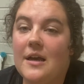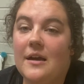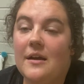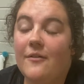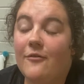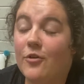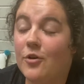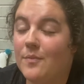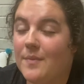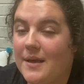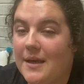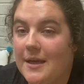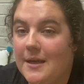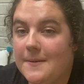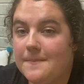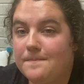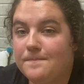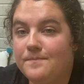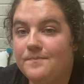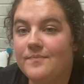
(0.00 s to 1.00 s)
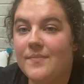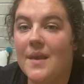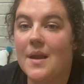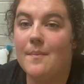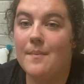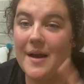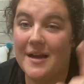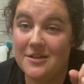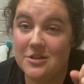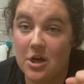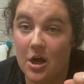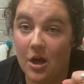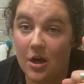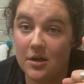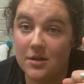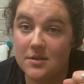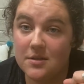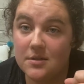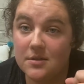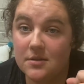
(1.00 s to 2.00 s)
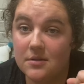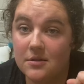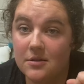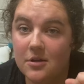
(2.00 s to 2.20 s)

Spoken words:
For me, my dogs.